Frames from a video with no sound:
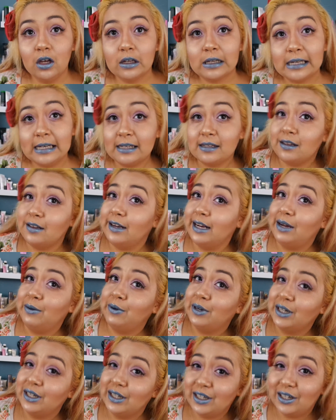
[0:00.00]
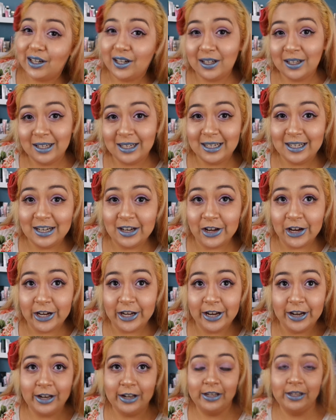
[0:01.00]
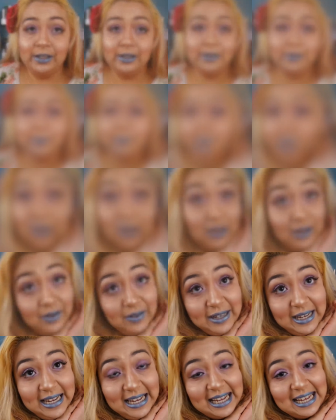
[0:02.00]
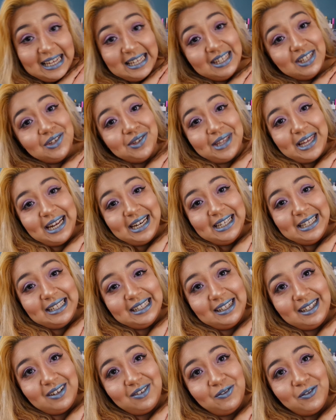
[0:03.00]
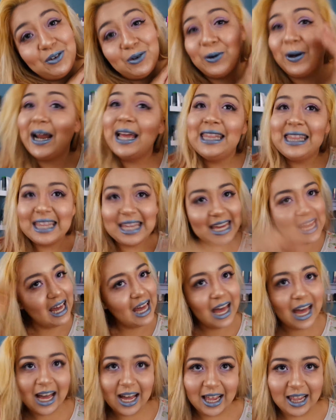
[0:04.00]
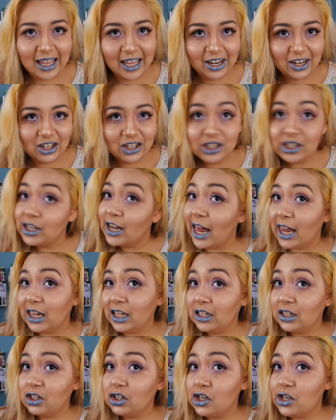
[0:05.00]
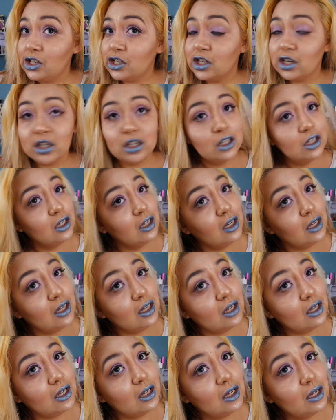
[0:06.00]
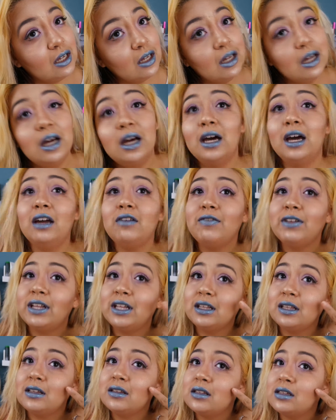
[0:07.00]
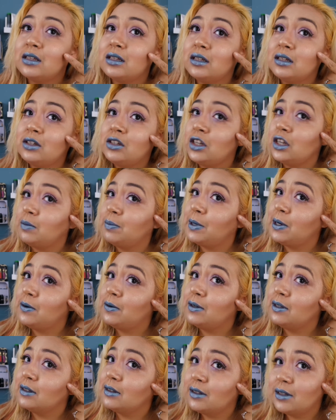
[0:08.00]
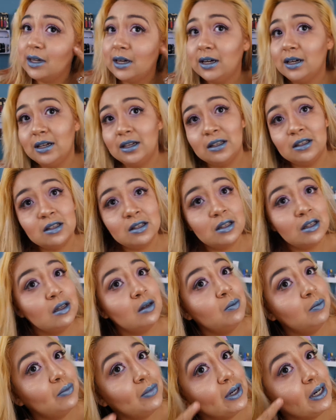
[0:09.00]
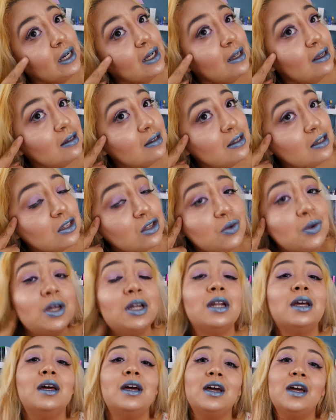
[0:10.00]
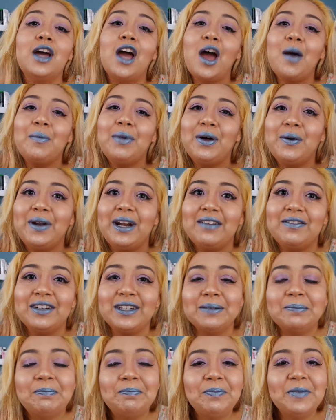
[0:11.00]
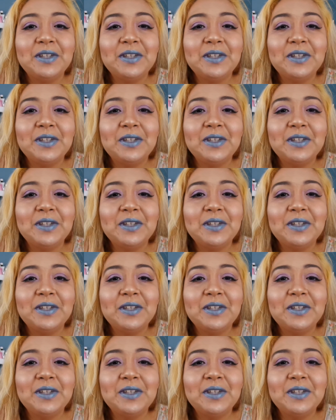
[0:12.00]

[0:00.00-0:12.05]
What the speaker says: Okay, so now we're gonna call it done. Okay guys, so that is it for the highlighter challenge. I feel like this cheekbone is not as bright as this one, but whatever.